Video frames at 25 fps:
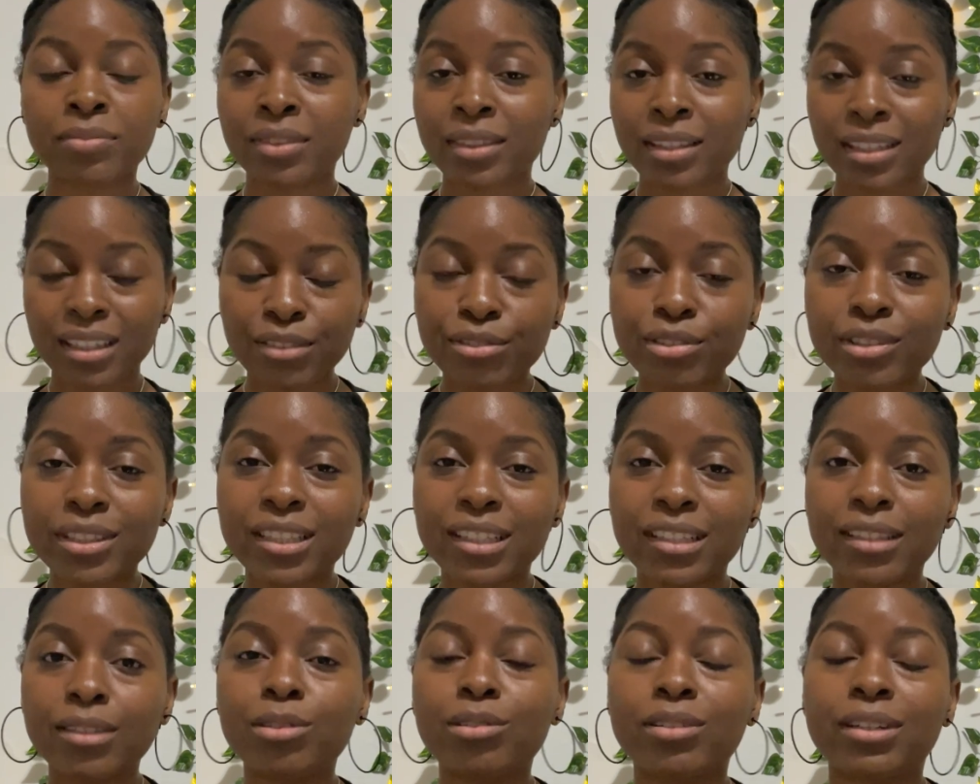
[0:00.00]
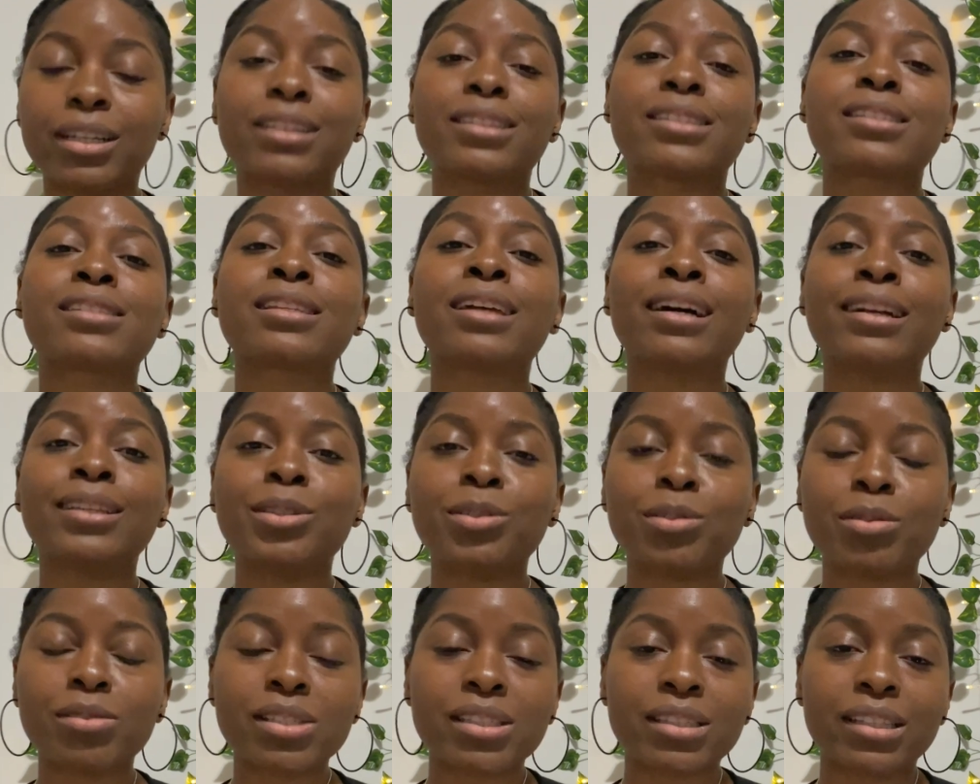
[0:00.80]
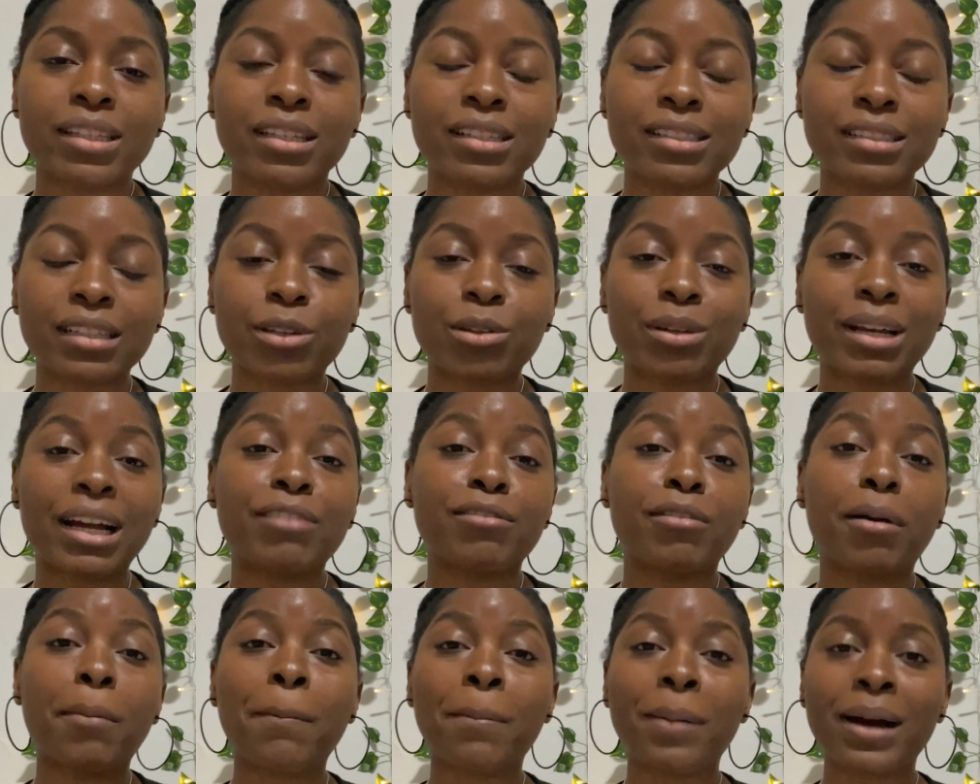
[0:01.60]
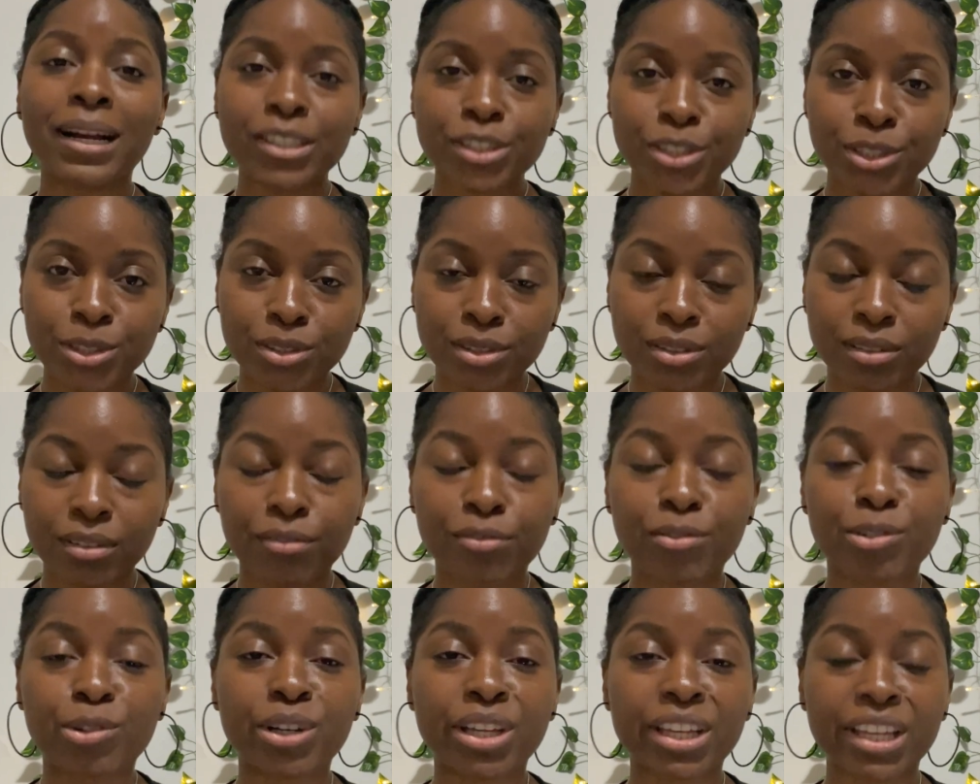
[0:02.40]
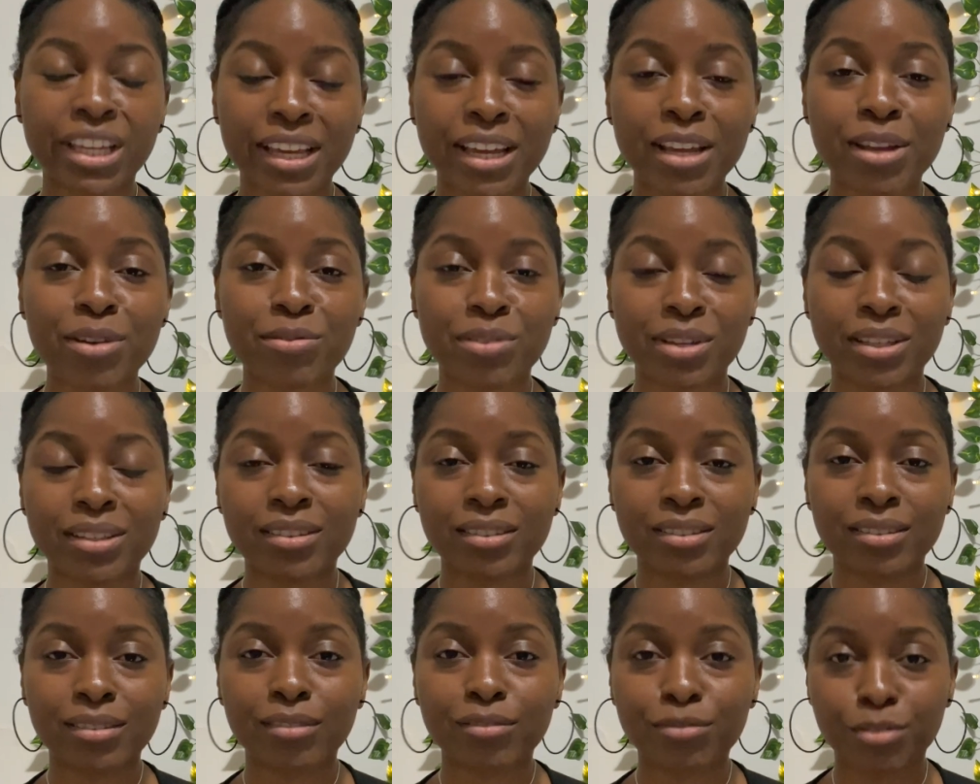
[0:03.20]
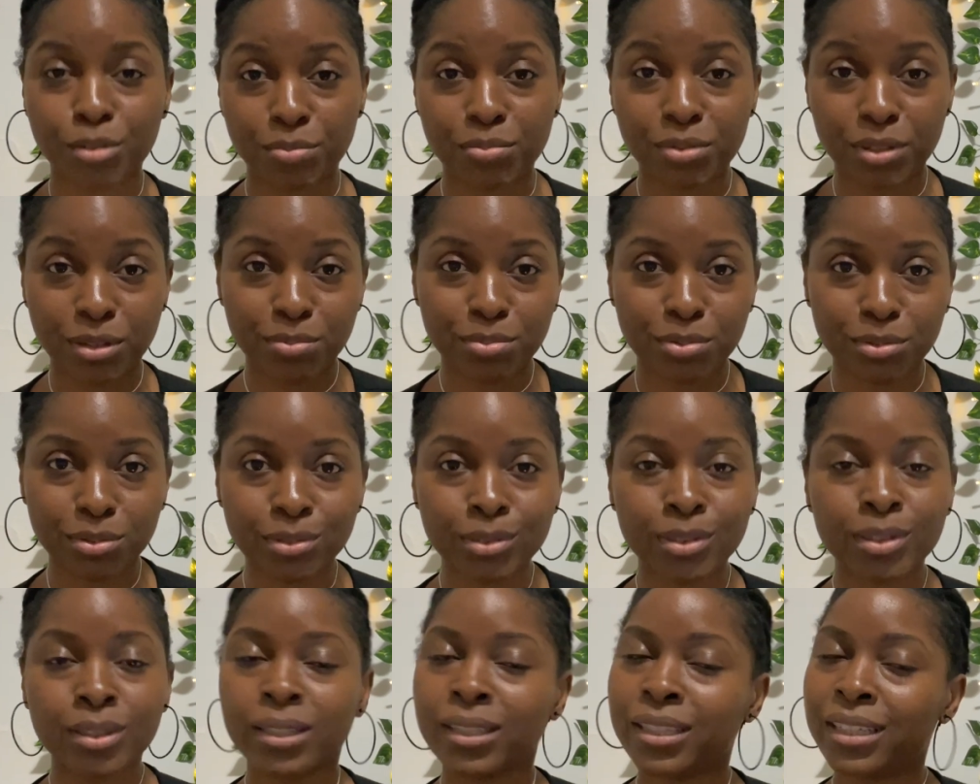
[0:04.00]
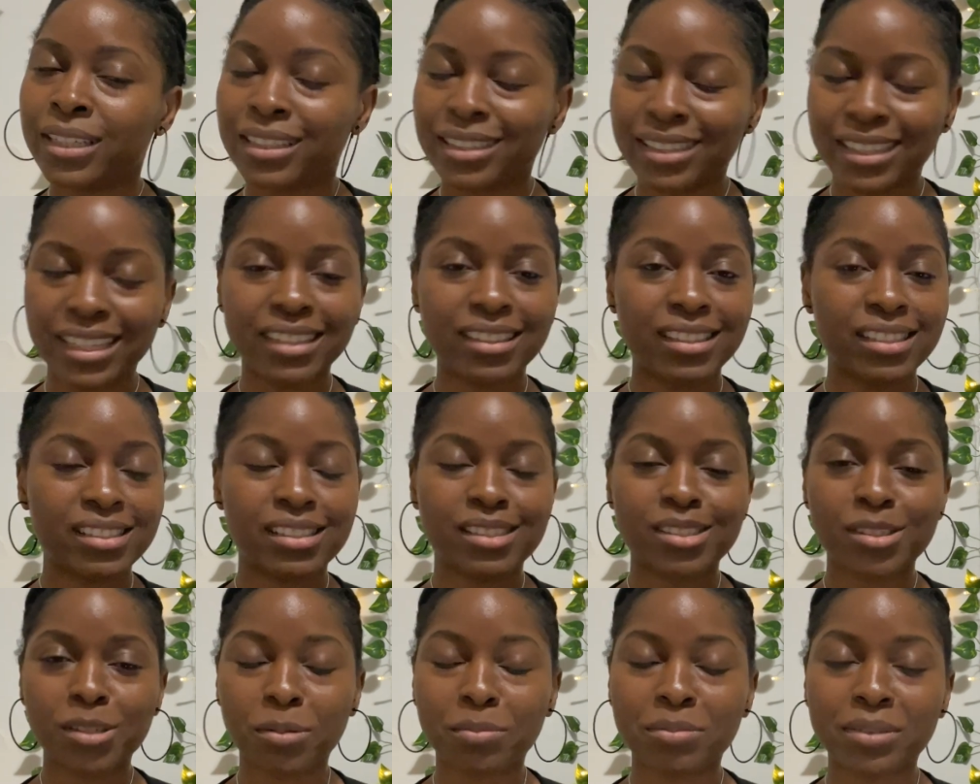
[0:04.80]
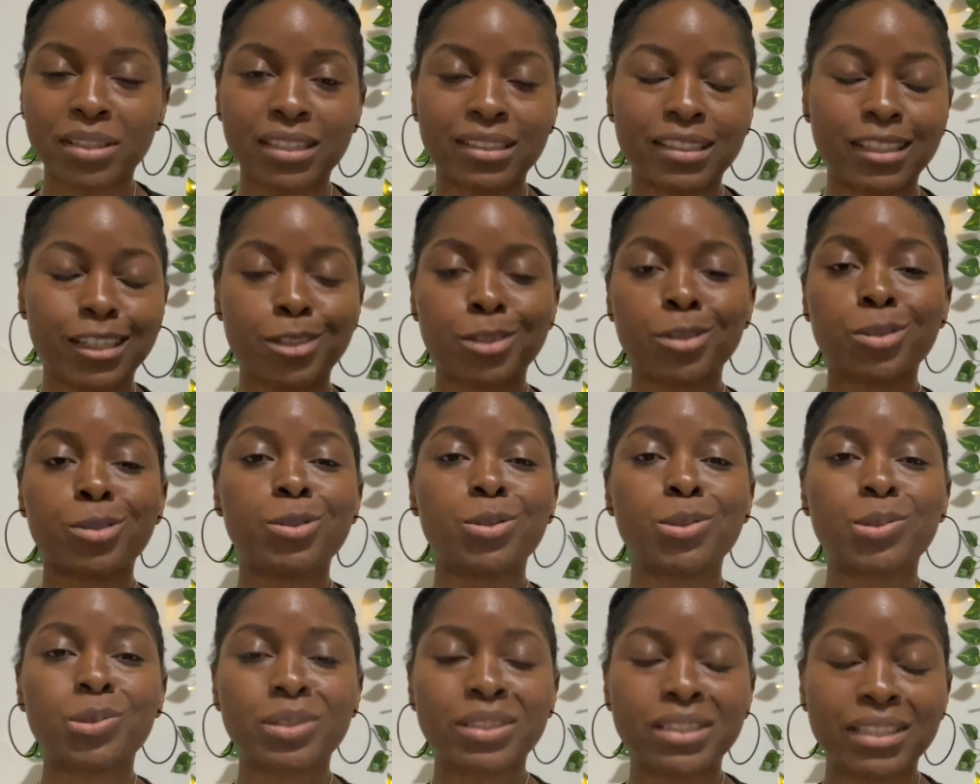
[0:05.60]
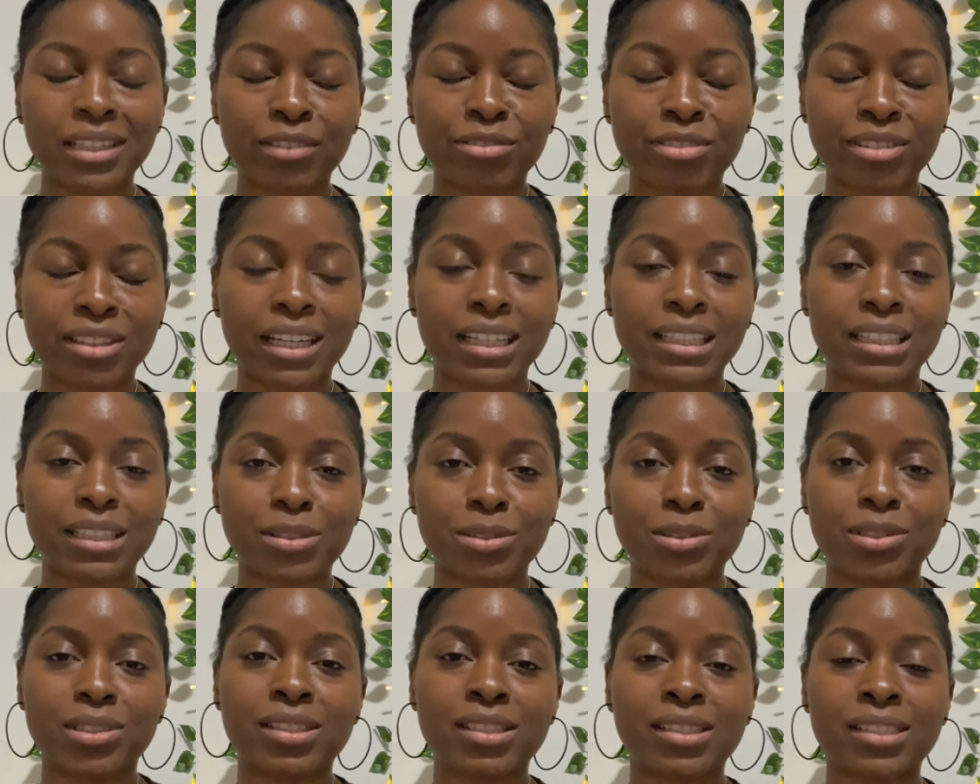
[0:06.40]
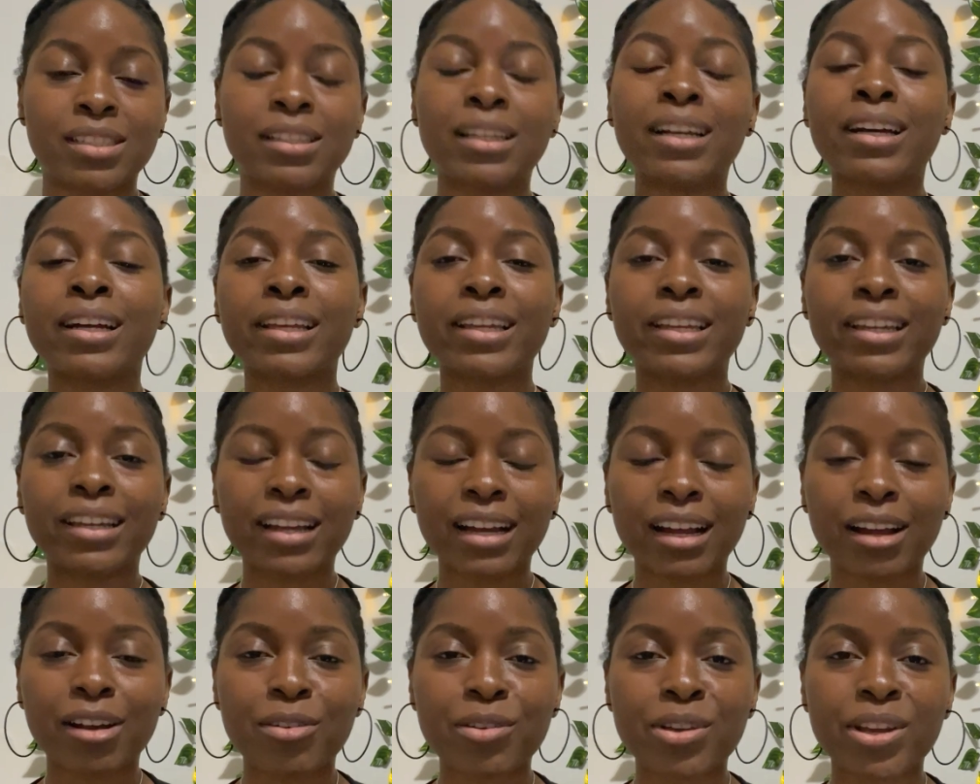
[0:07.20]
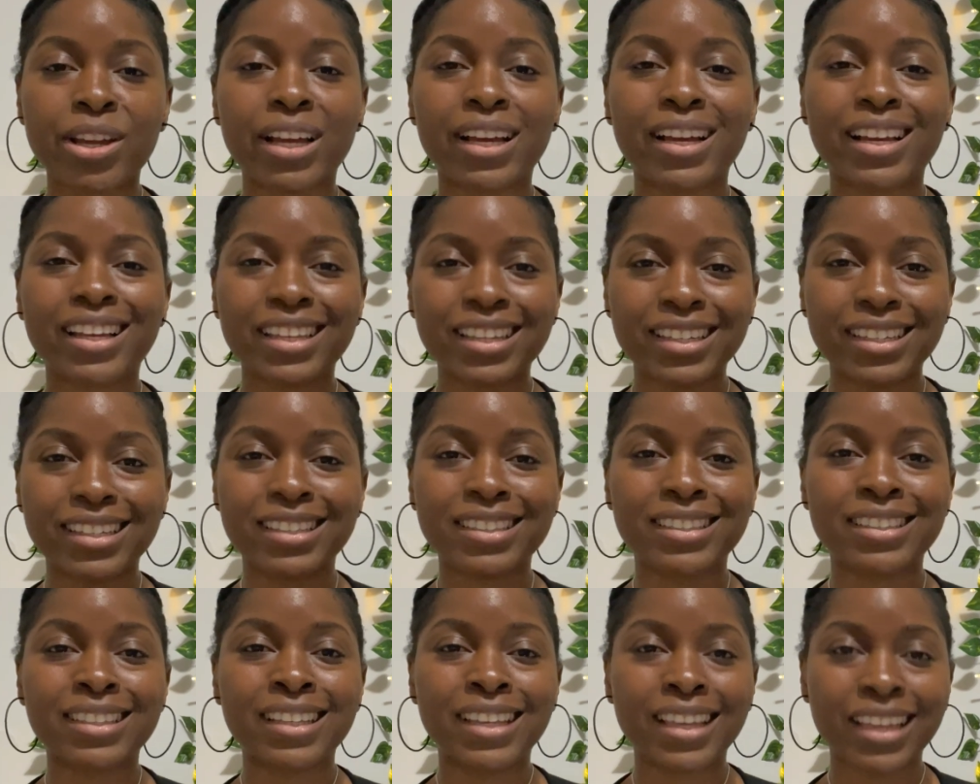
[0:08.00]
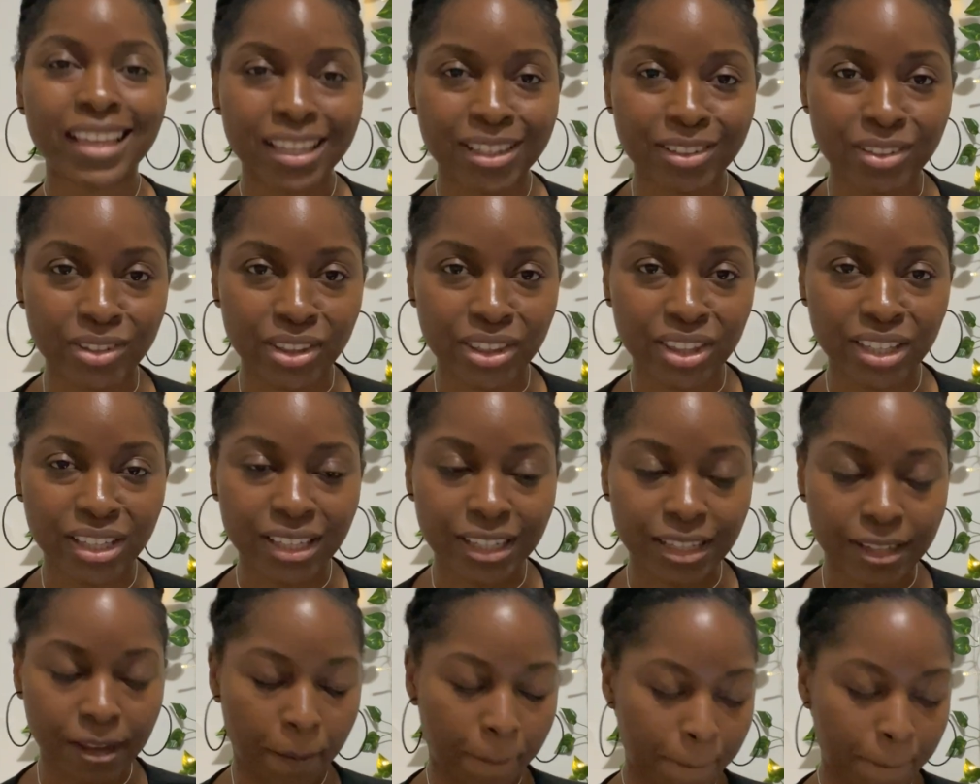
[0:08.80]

If you think you can stand those things and you have a passion for caring for people, then this is something that you should definitely consider, a career in healthcare.